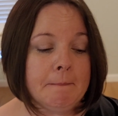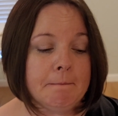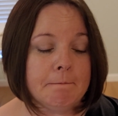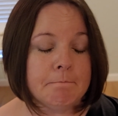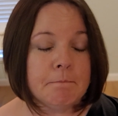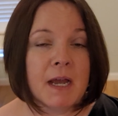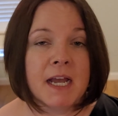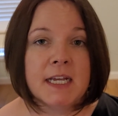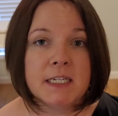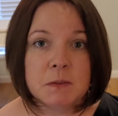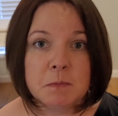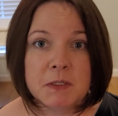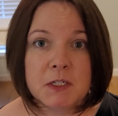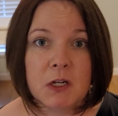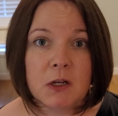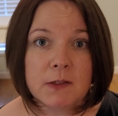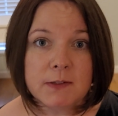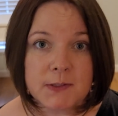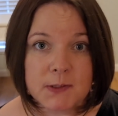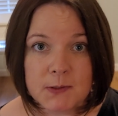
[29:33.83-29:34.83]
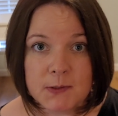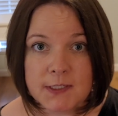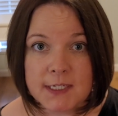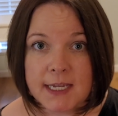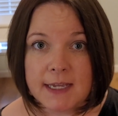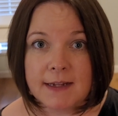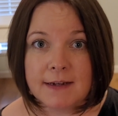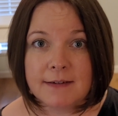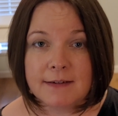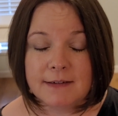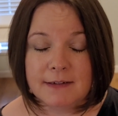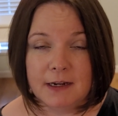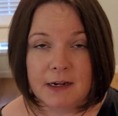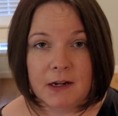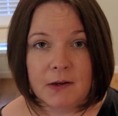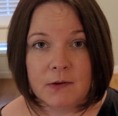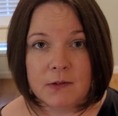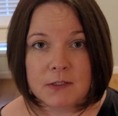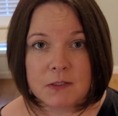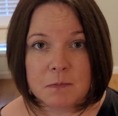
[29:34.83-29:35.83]
My husband also said, you
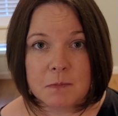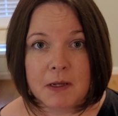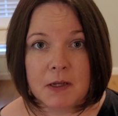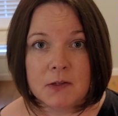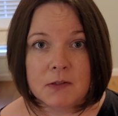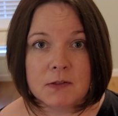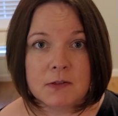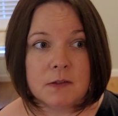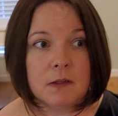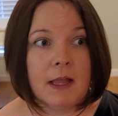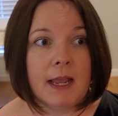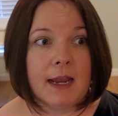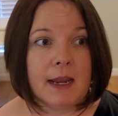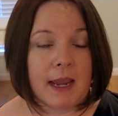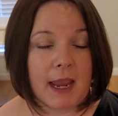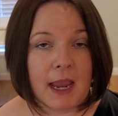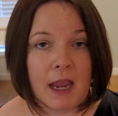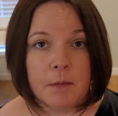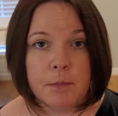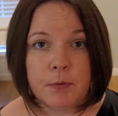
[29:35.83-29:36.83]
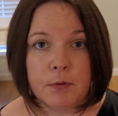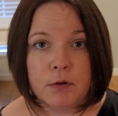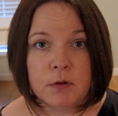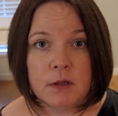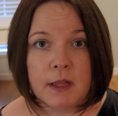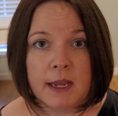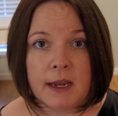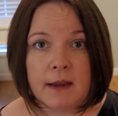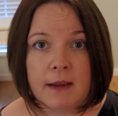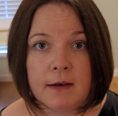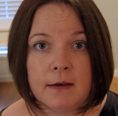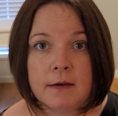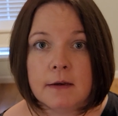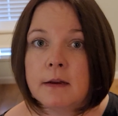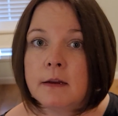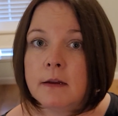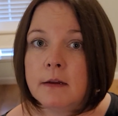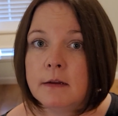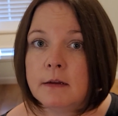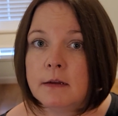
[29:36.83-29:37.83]
know, it smells like apple and
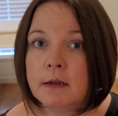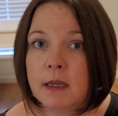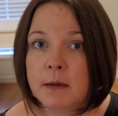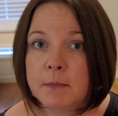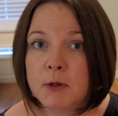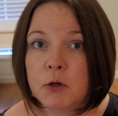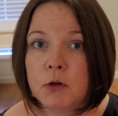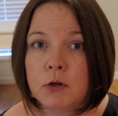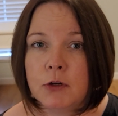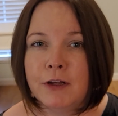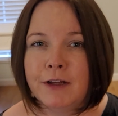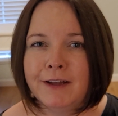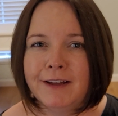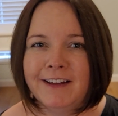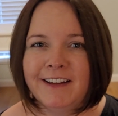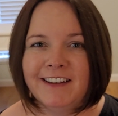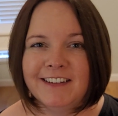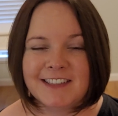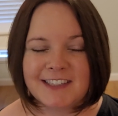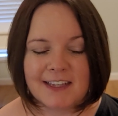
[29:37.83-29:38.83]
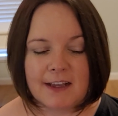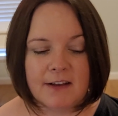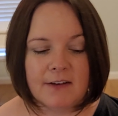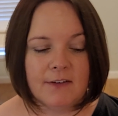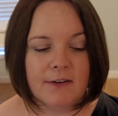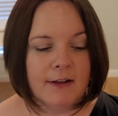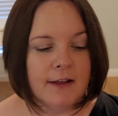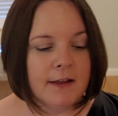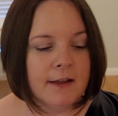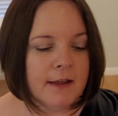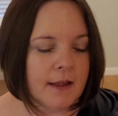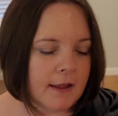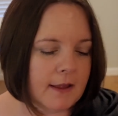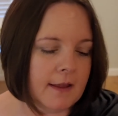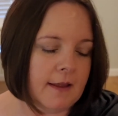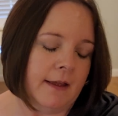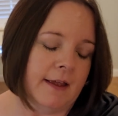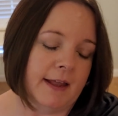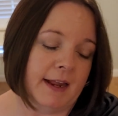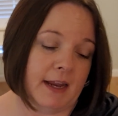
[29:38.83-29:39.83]
chemical. So
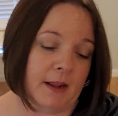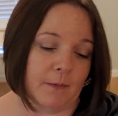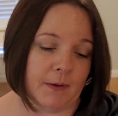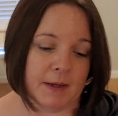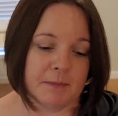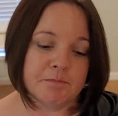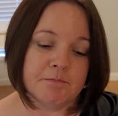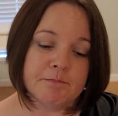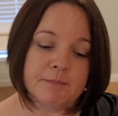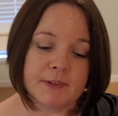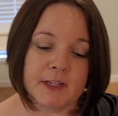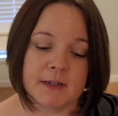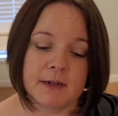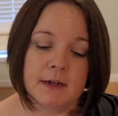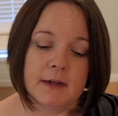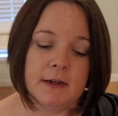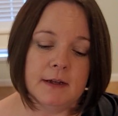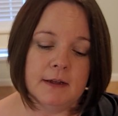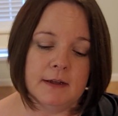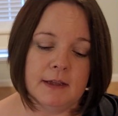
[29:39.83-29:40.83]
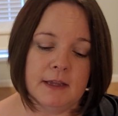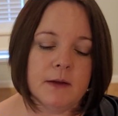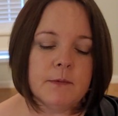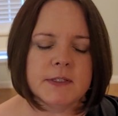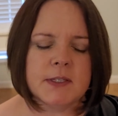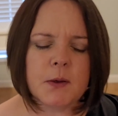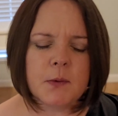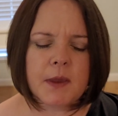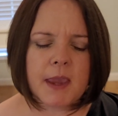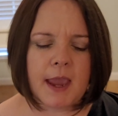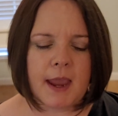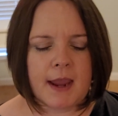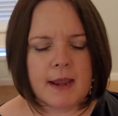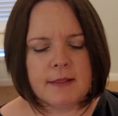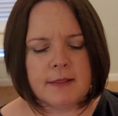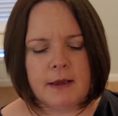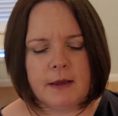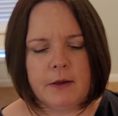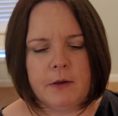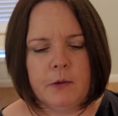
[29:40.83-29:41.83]
anyway, it was okay
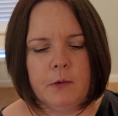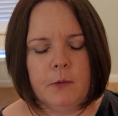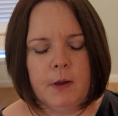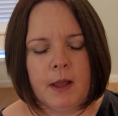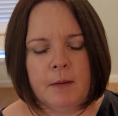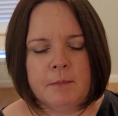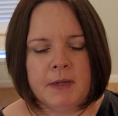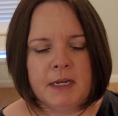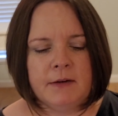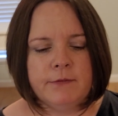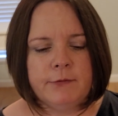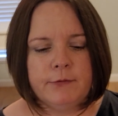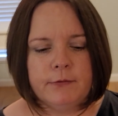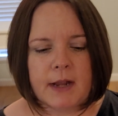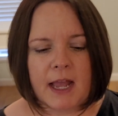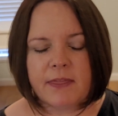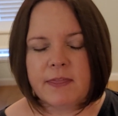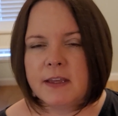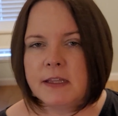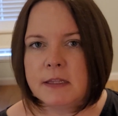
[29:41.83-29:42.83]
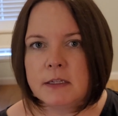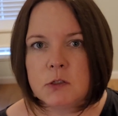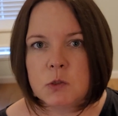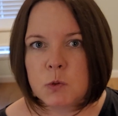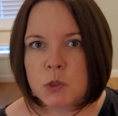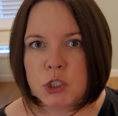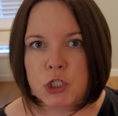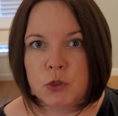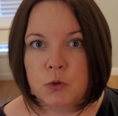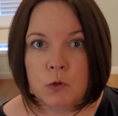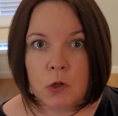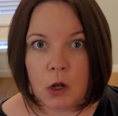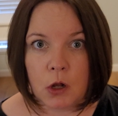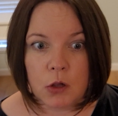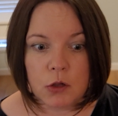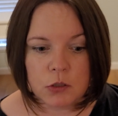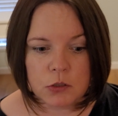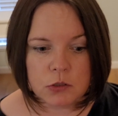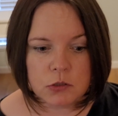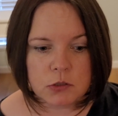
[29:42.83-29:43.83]
though. I mean, I think these were
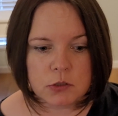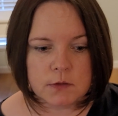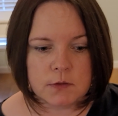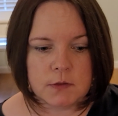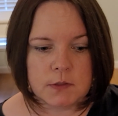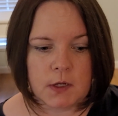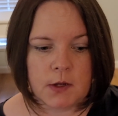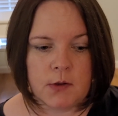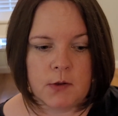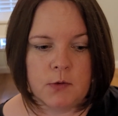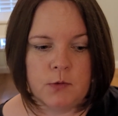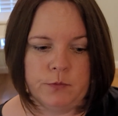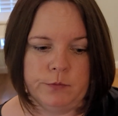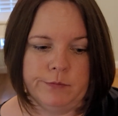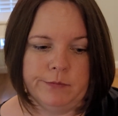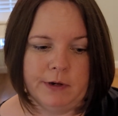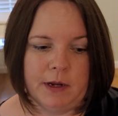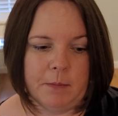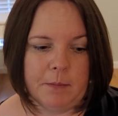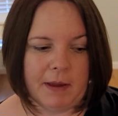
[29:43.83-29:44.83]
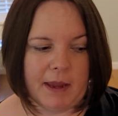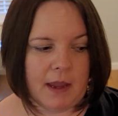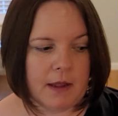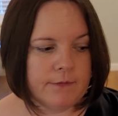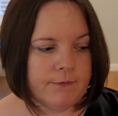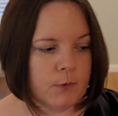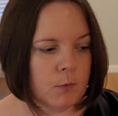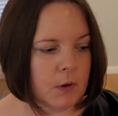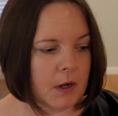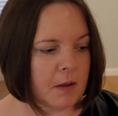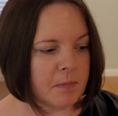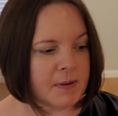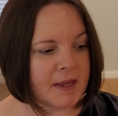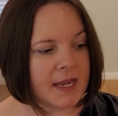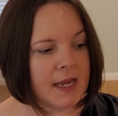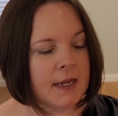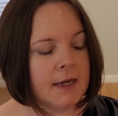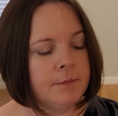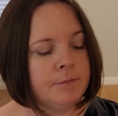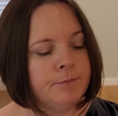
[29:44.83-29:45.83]
$2, so not bad for what I
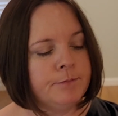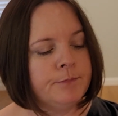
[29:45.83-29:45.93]
paid.